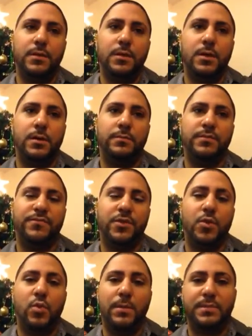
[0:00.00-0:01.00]

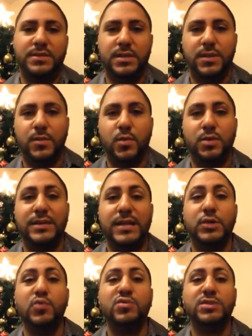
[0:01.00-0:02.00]
for the 1% of the world
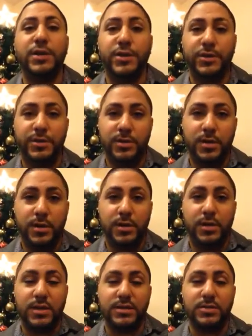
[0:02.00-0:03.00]
that do stutter,
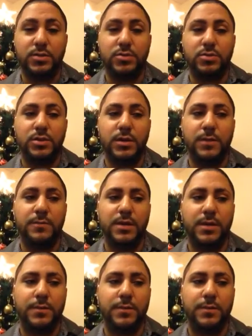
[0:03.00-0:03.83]
because you see,